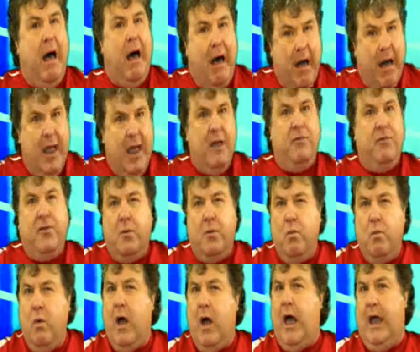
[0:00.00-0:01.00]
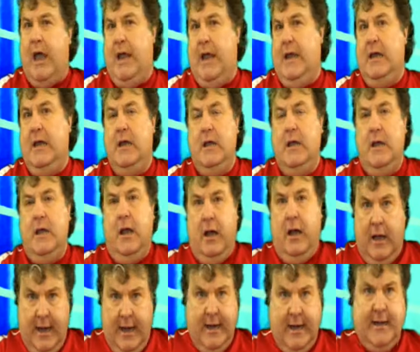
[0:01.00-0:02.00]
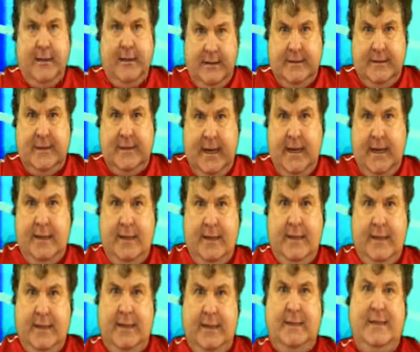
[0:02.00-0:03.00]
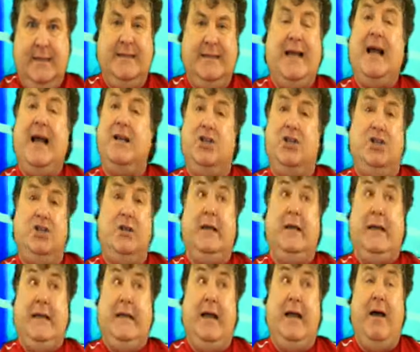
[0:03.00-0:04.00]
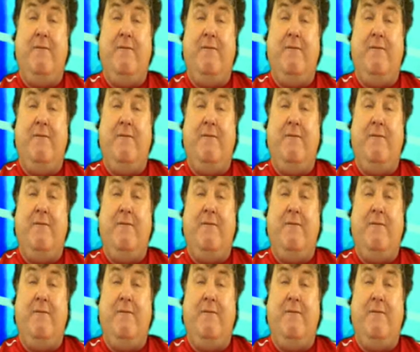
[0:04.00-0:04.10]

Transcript: Either way, I can see that this is actually